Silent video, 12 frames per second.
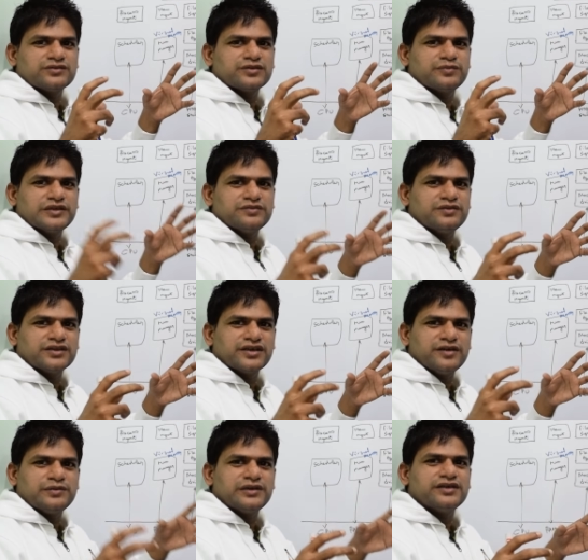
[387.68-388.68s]
specific
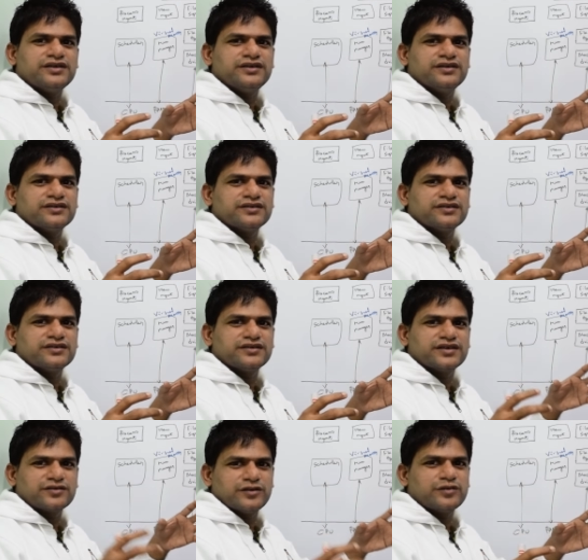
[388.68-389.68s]
embedded
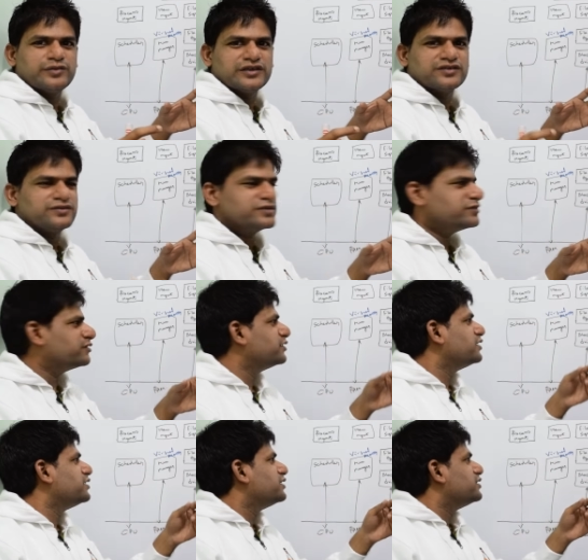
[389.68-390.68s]
requirements. So
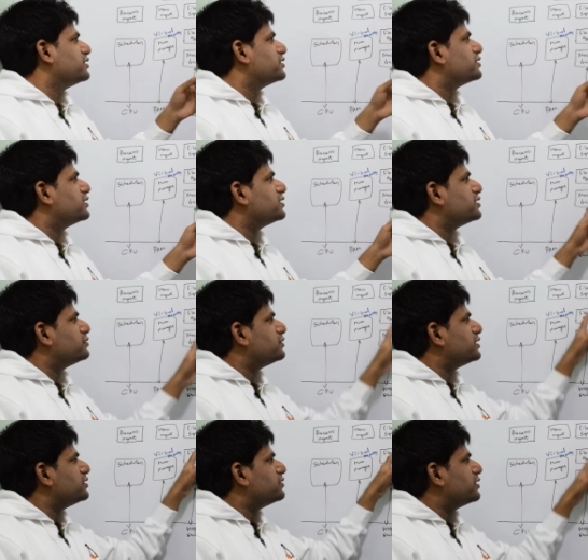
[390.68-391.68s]
that is
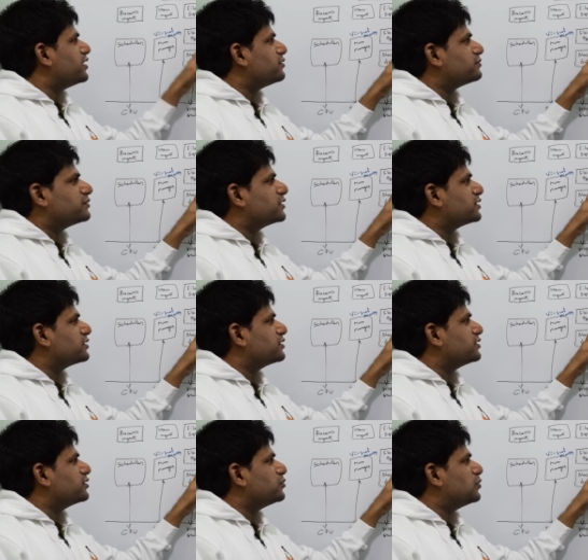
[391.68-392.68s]
why you have this
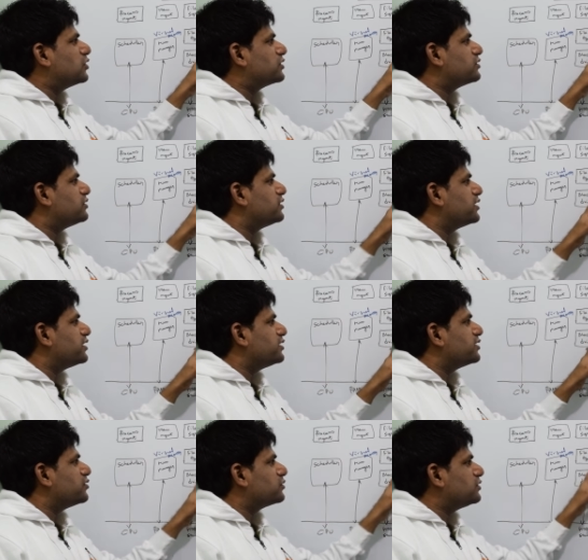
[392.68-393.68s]
module.
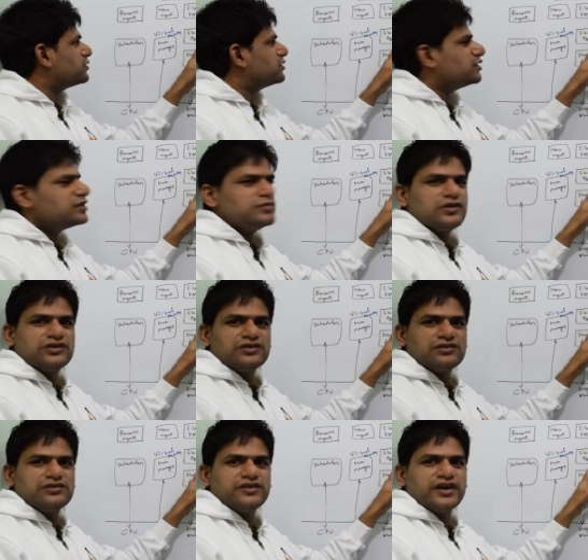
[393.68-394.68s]
And of course this
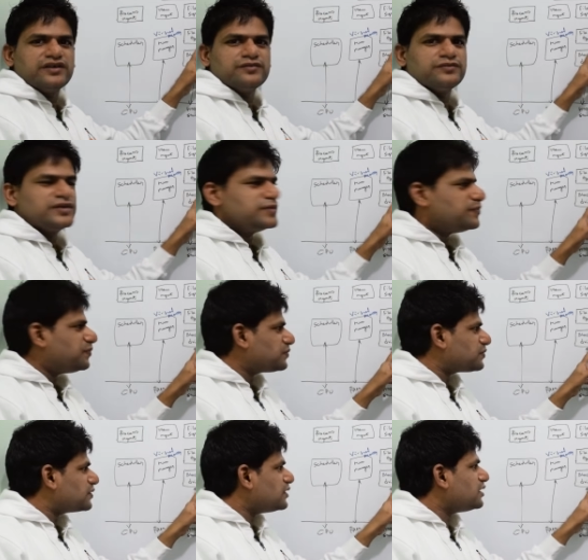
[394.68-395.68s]
module you have
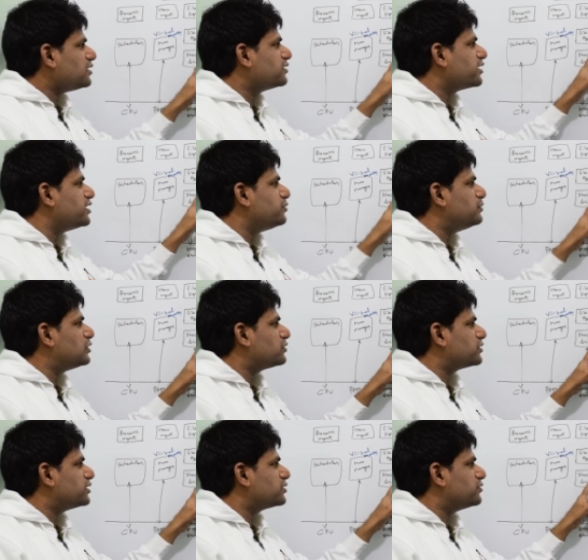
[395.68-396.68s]
right
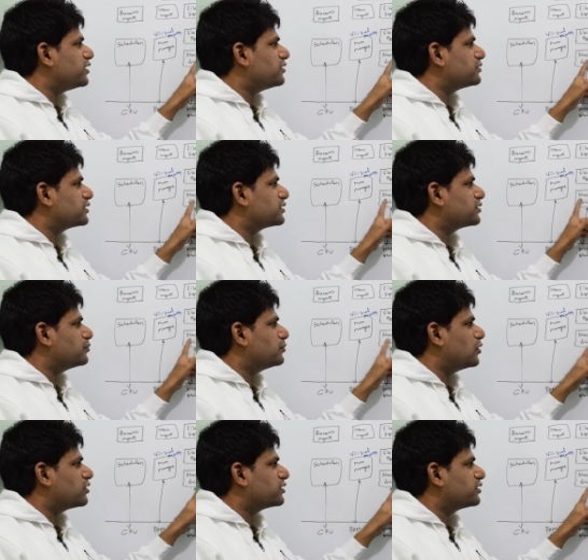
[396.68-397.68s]
below that you have this
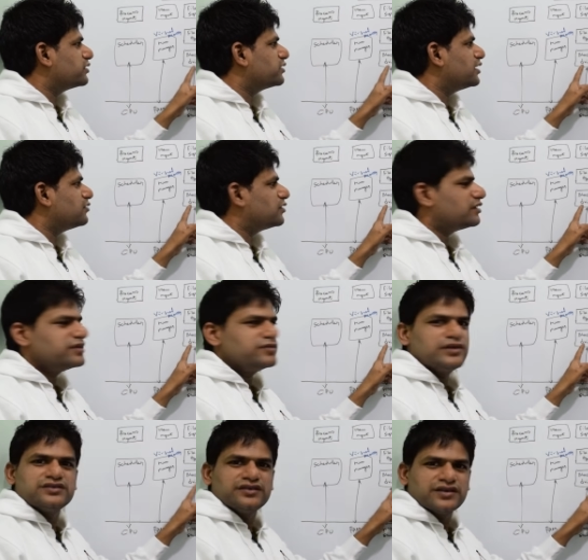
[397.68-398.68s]
block level
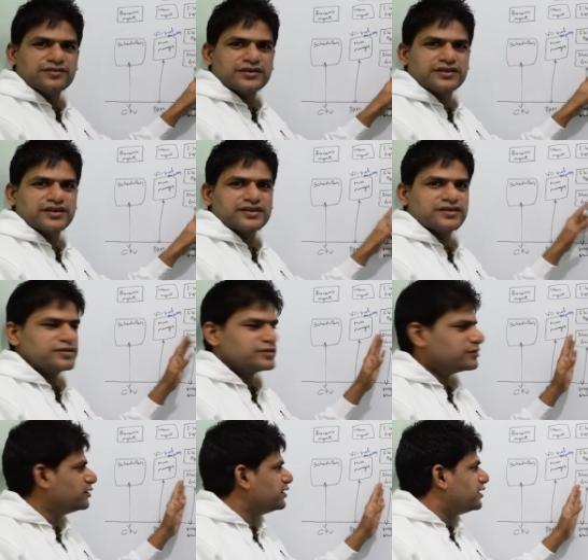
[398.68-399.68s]
device drivers as well.
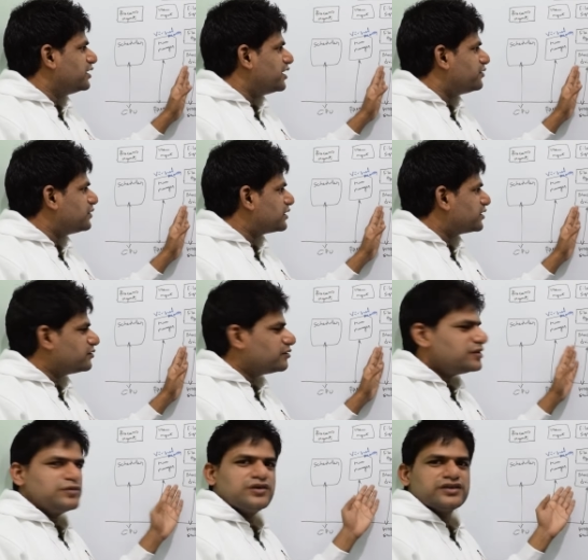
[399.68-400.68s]
So
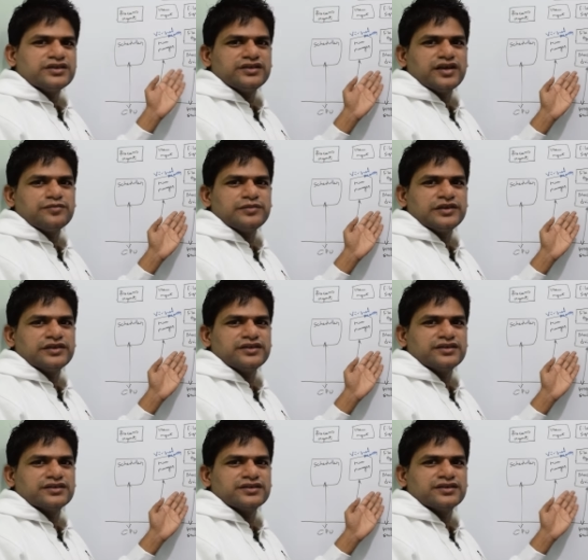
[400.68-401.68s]
effectively what is happening
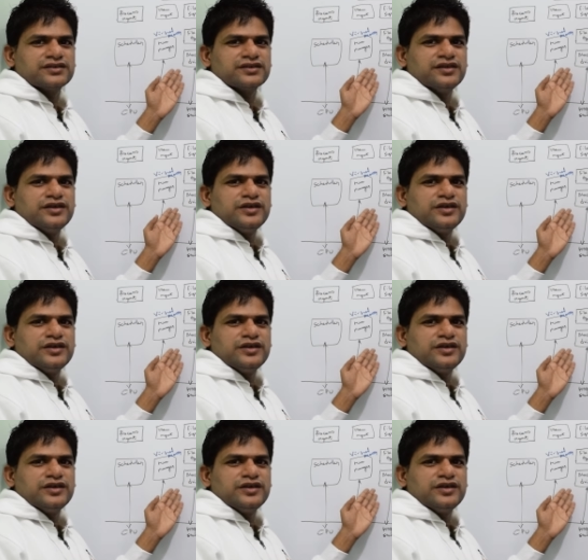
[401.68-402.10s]
in this is